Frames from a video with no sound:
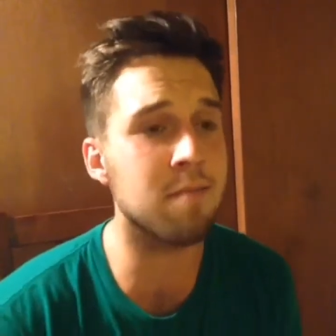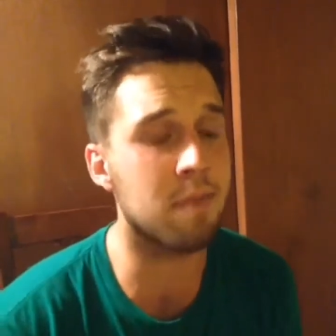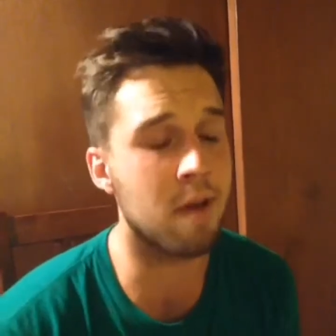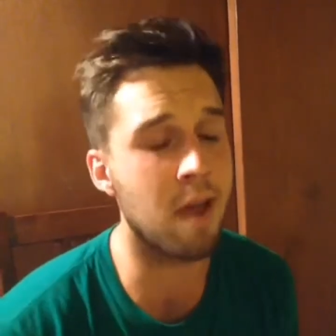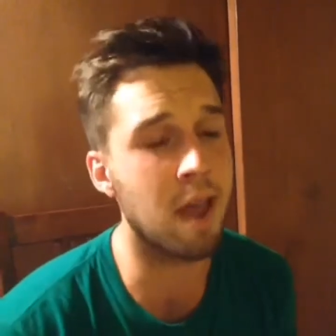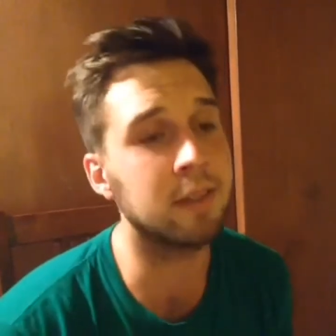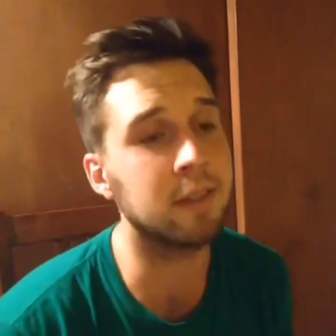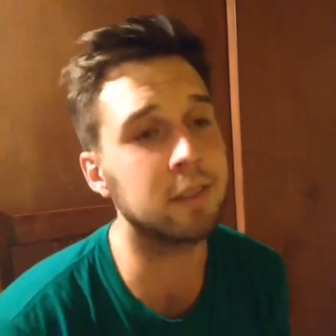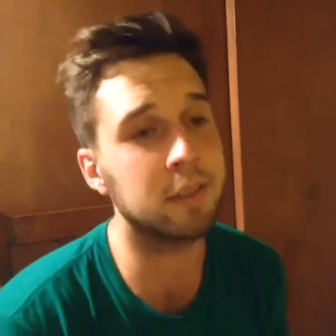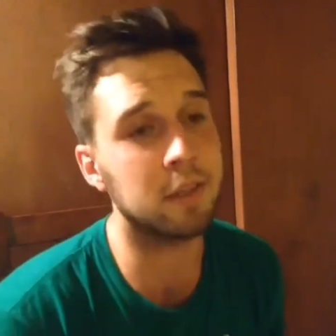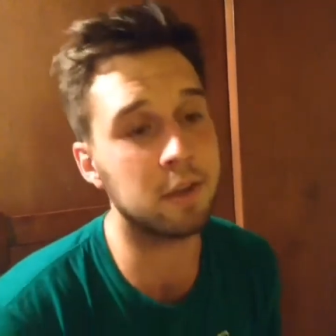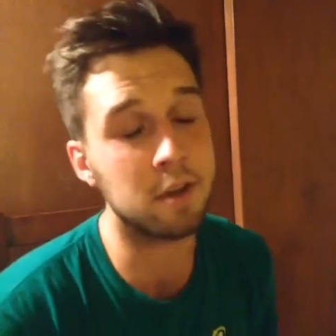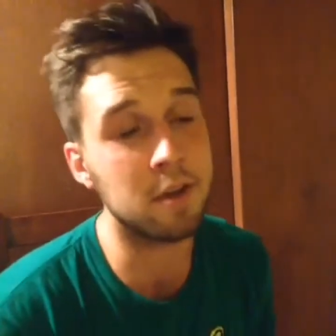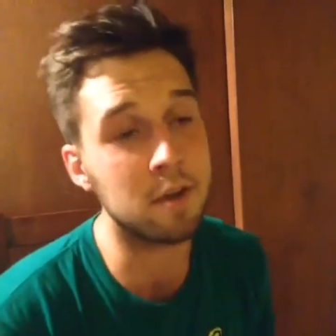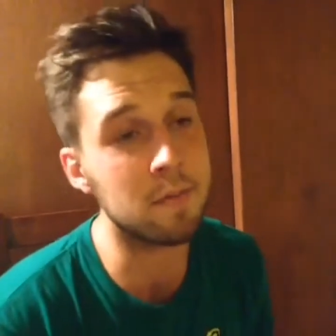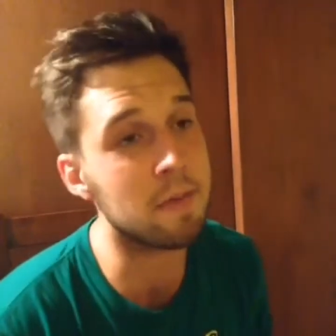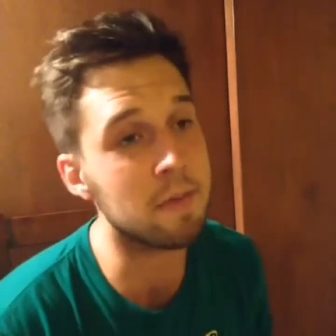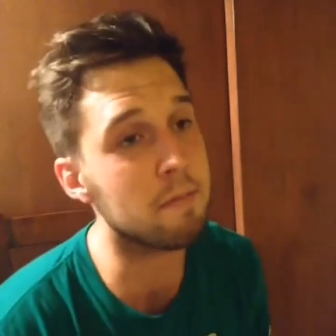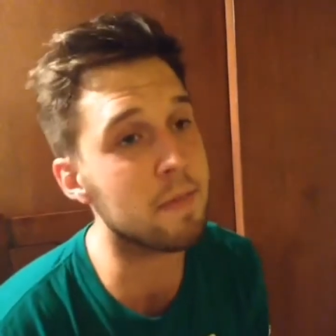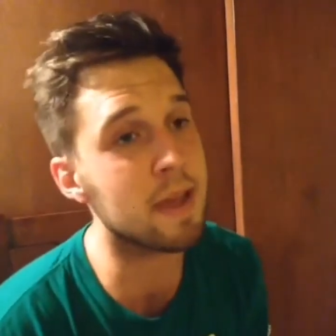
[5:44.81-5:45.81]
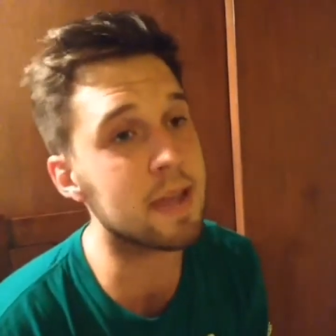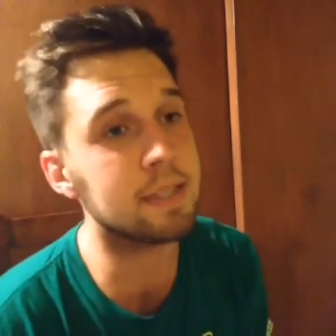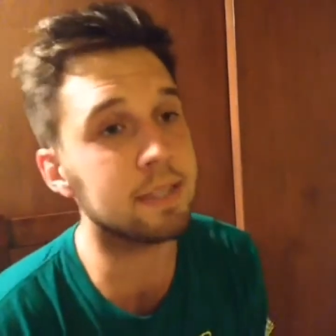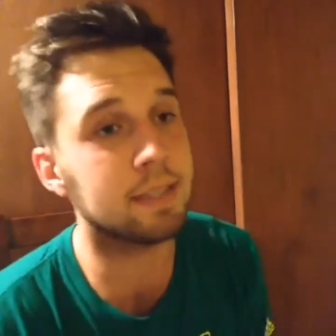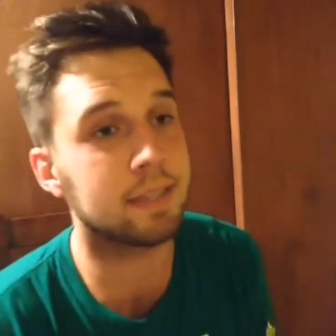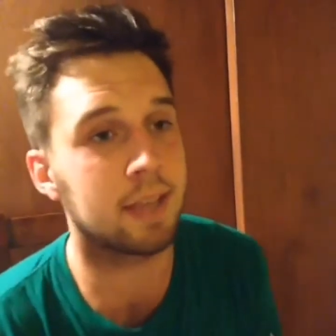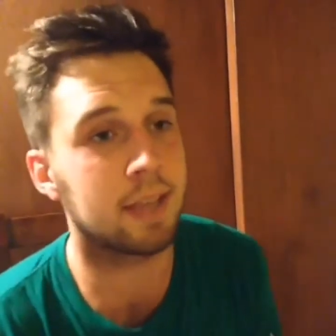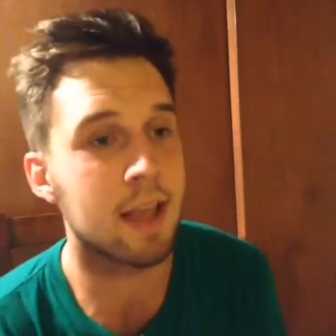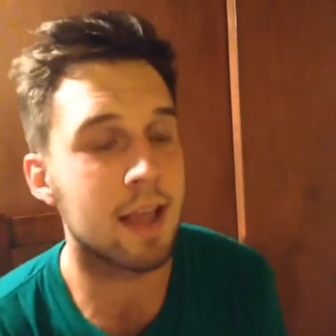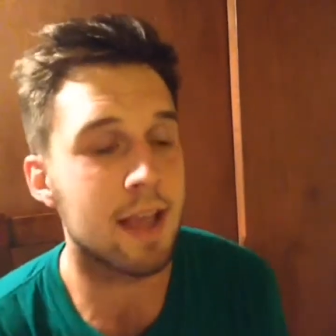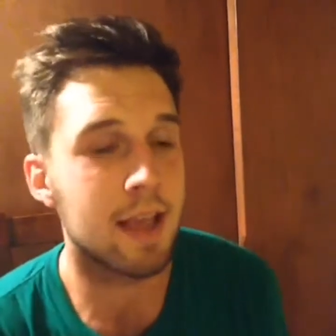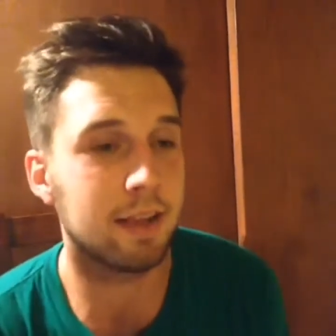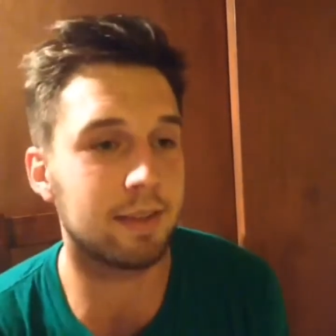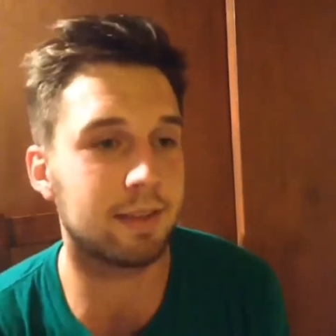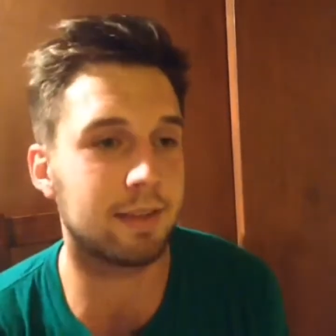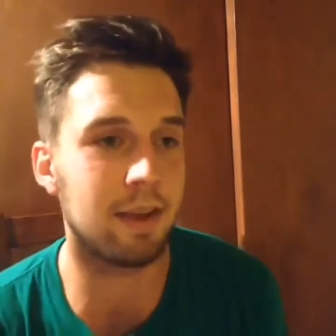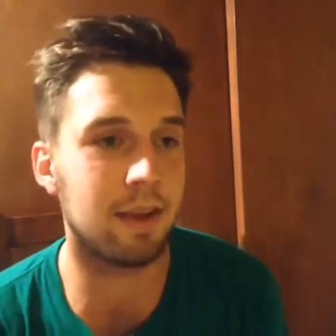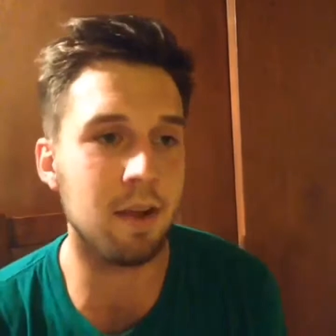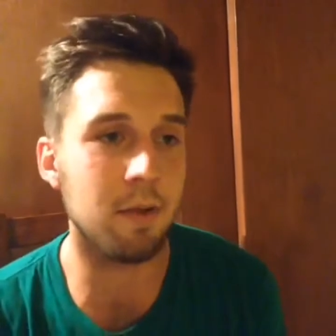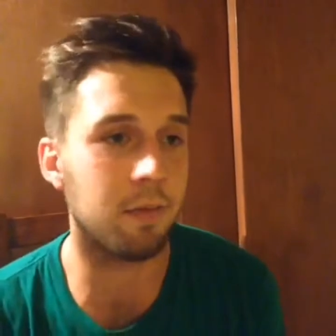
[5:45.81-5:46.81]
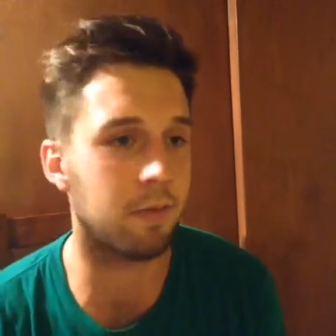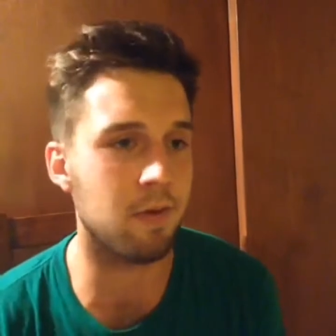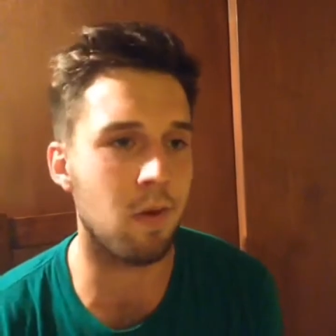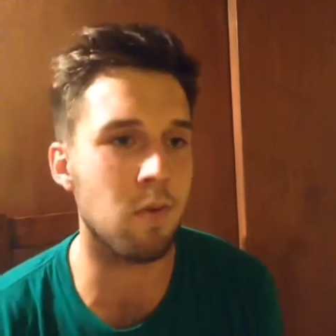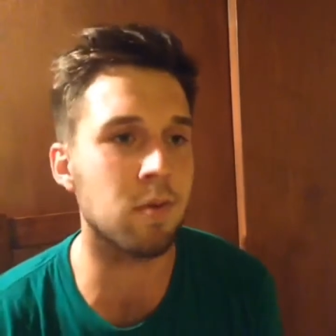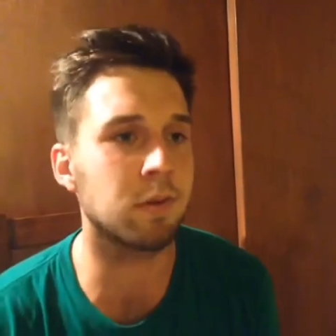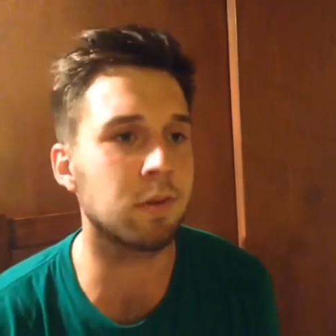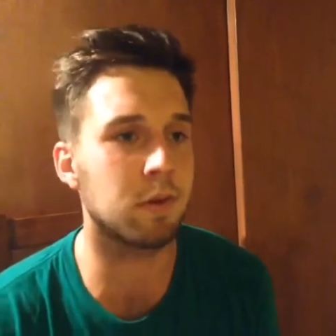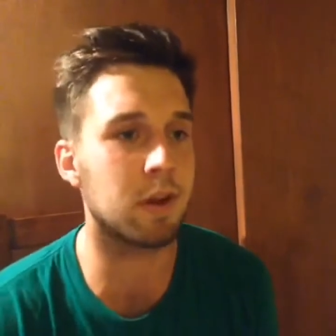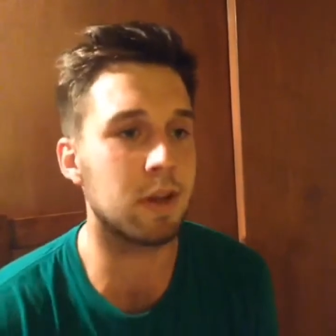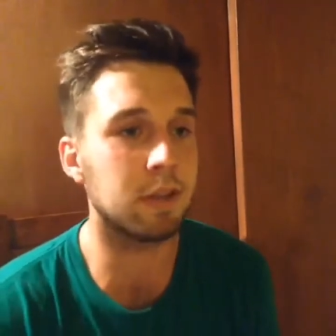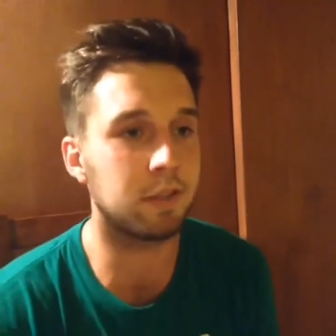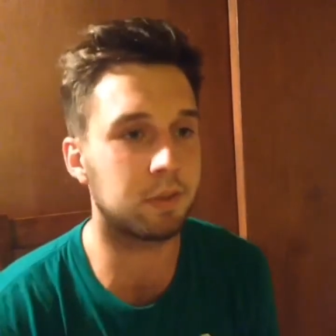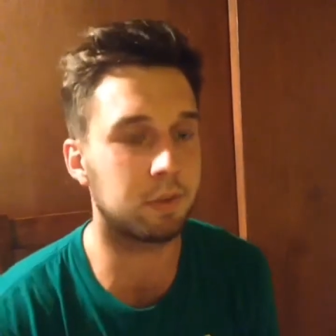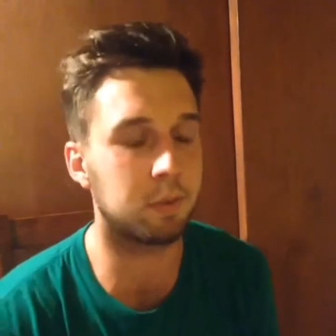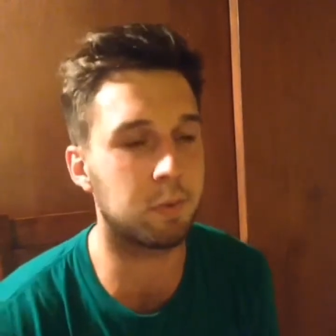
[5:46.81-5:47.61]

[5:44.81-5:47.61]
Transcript: but excuse me, miss. I saw you from across the